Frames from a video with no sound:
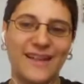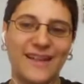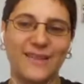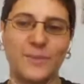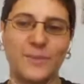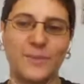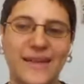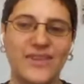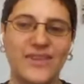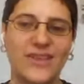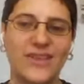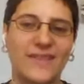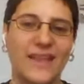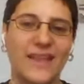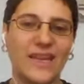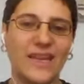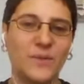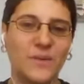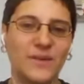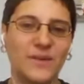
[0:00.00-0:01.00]
explanation
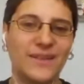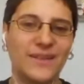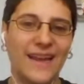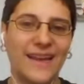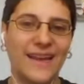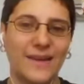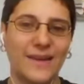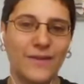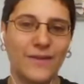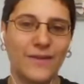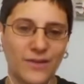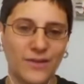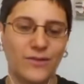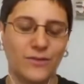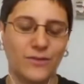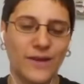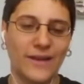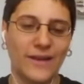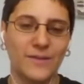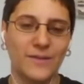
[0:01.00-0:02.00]
that you would get if you
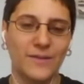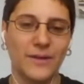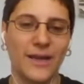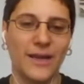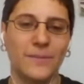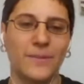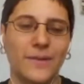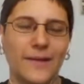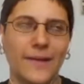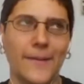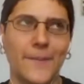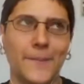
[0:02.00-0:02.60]
just read the Bible.